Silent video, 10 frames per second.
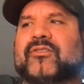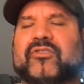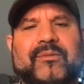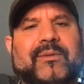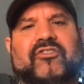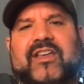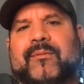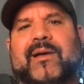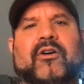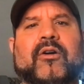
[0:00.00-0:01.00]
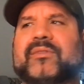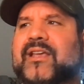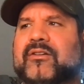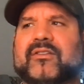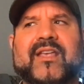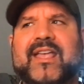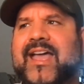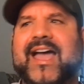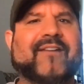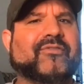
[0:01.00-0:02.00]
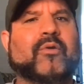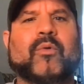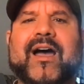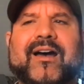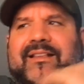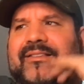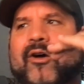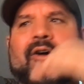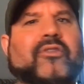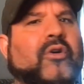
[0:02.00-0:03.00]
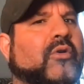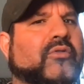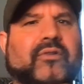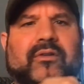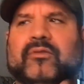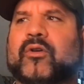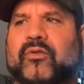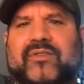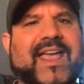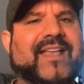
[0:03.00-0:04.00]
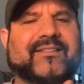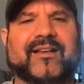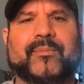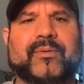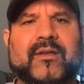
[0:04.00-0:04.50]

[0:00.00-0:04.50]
You'll see me shaking my arms out because after a while, it's hard to hold those hands up.